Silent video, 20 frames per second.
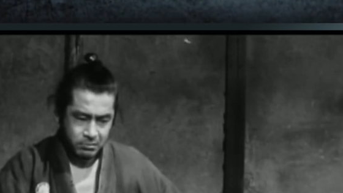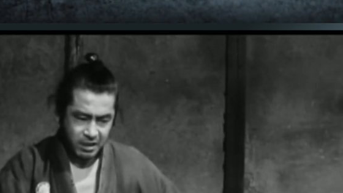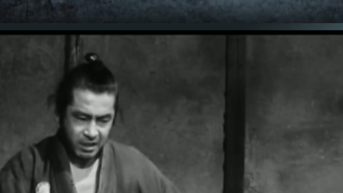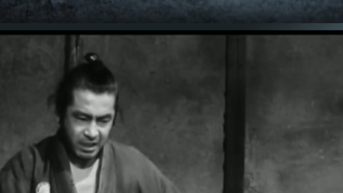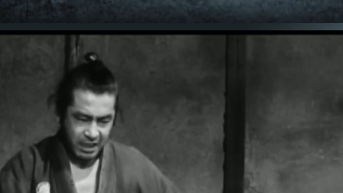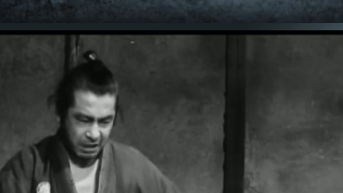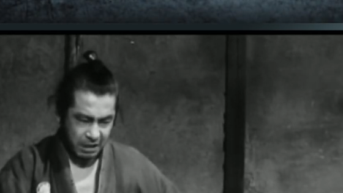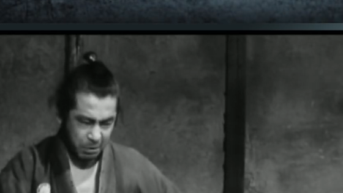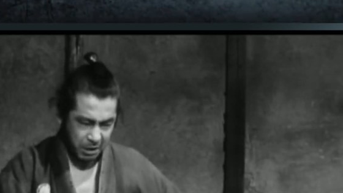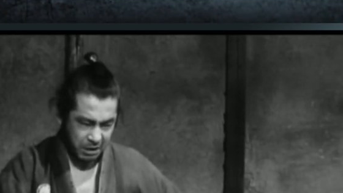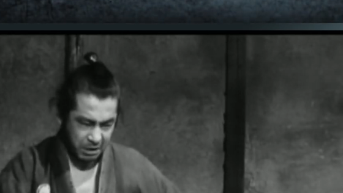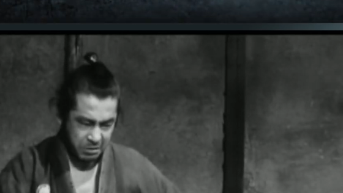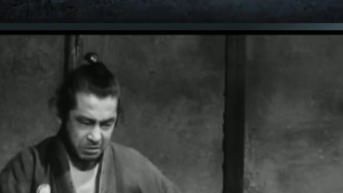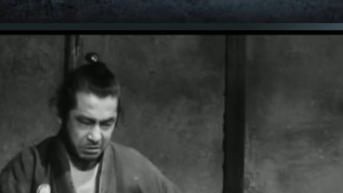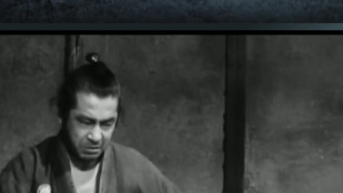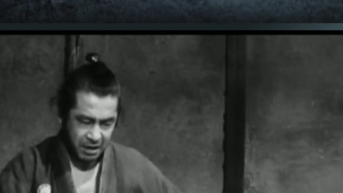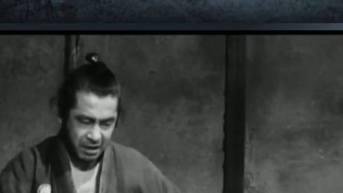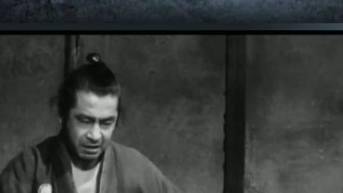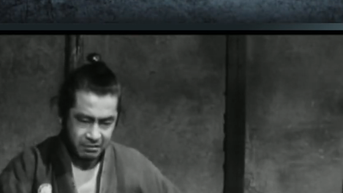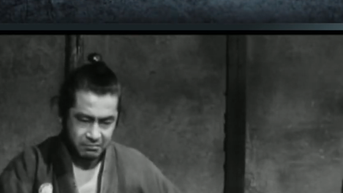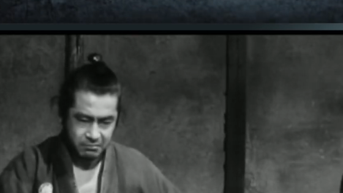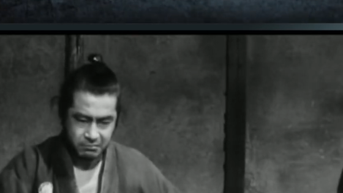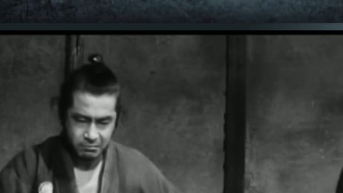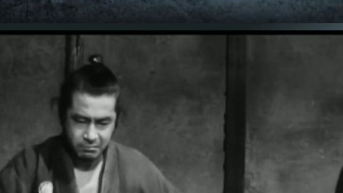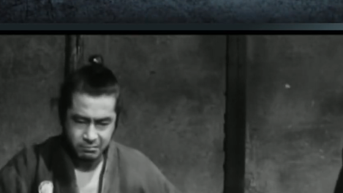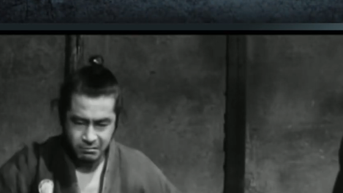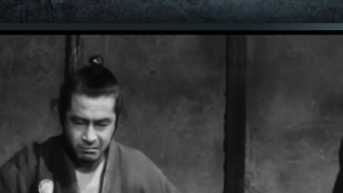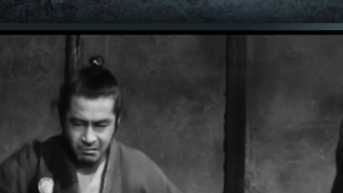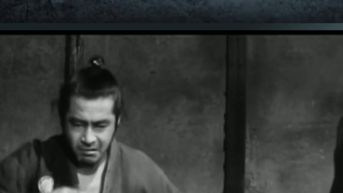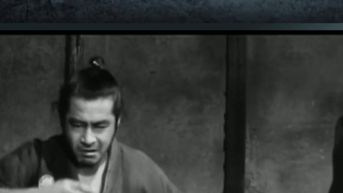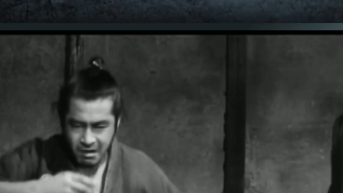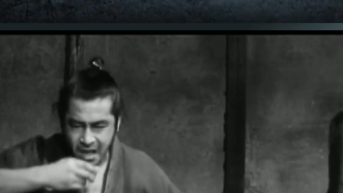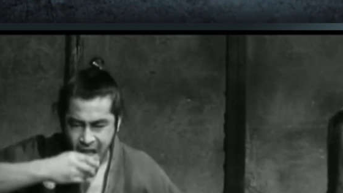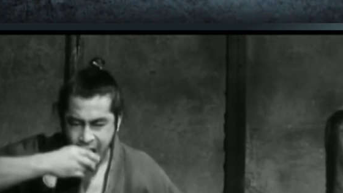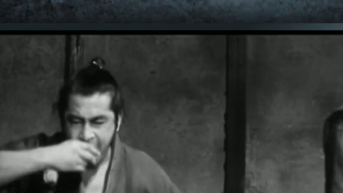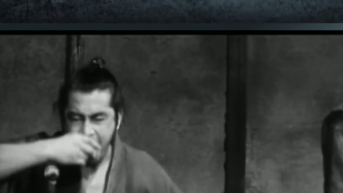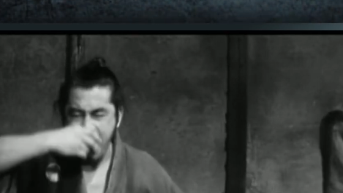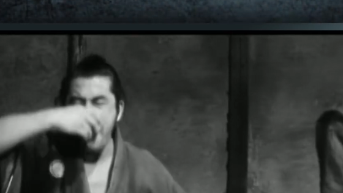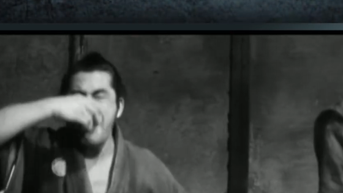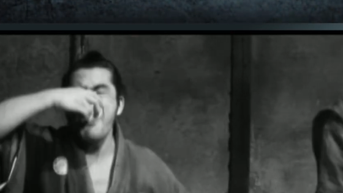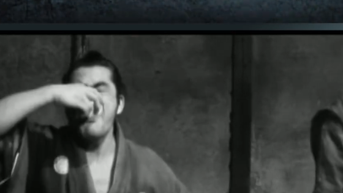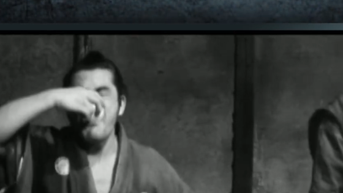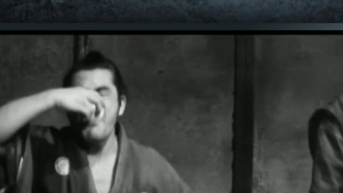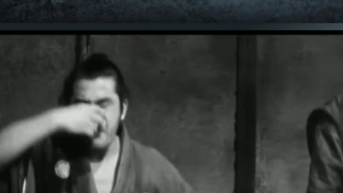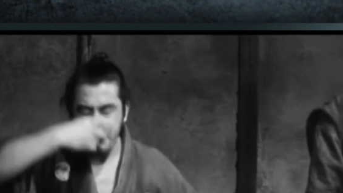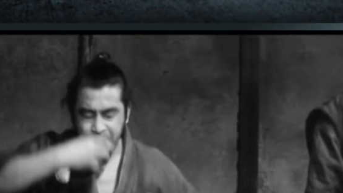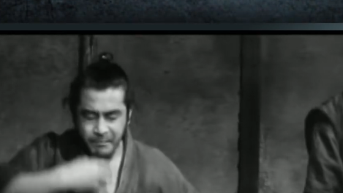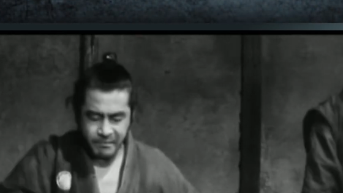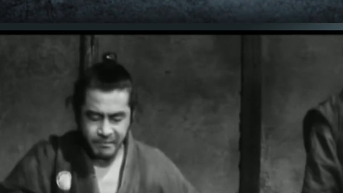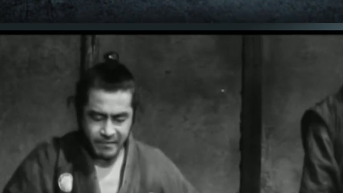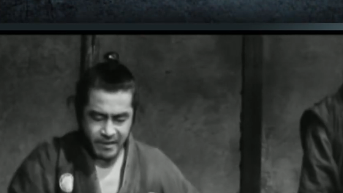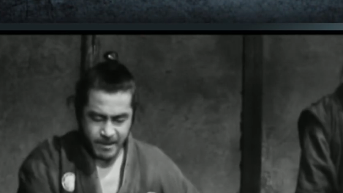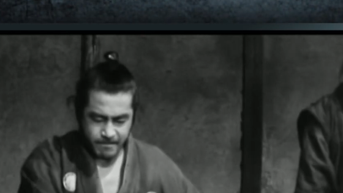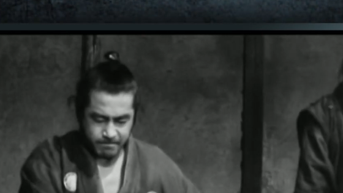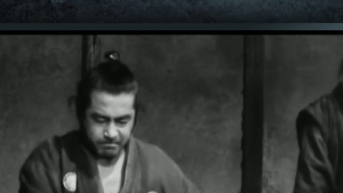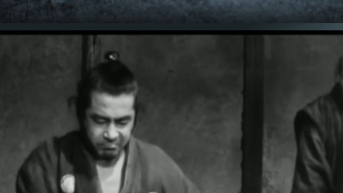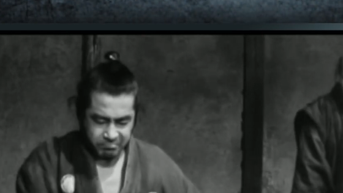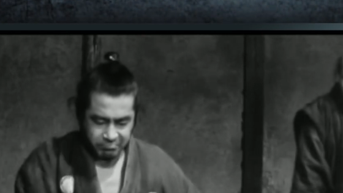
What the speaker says: faster pace, and the great protagonist.